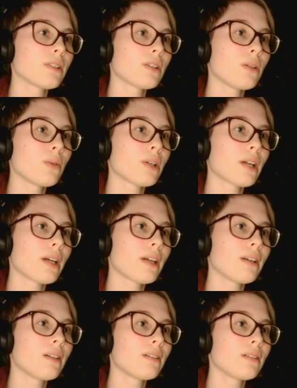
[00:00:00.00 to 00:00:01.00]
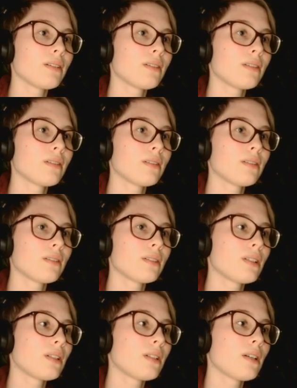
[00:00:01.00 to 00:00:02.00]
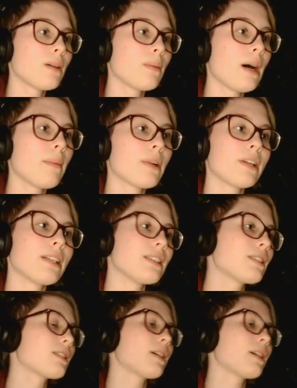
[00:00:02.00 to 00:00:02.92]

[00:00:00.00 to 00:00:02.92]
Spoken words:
is okay. I'm gonna need